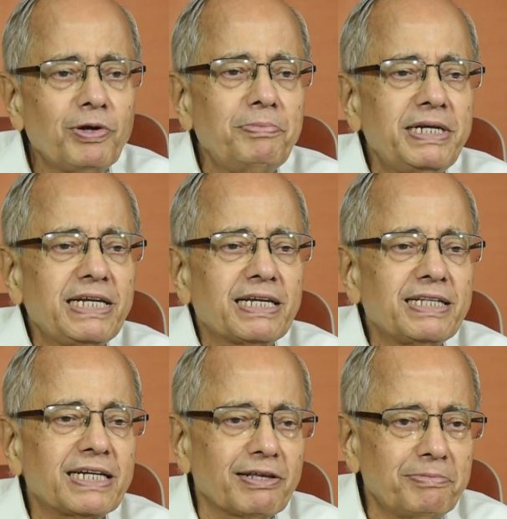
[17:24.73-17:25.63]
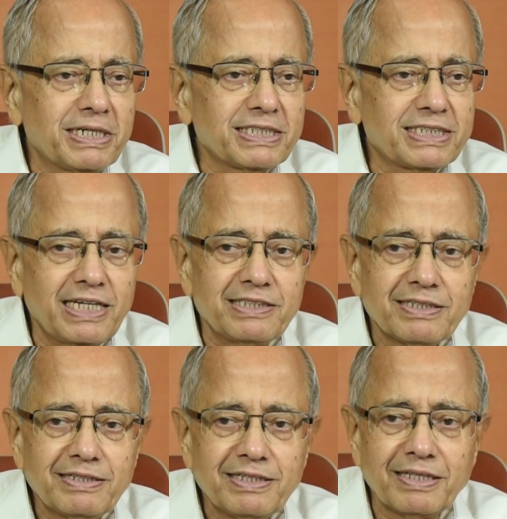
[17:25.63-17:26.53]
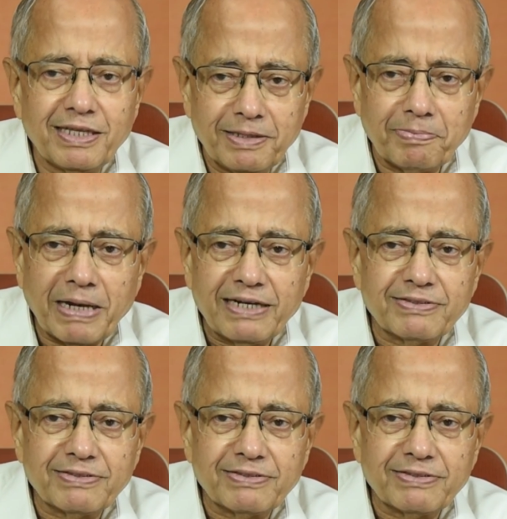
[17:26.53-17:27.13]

immediately that I made a change in the plan.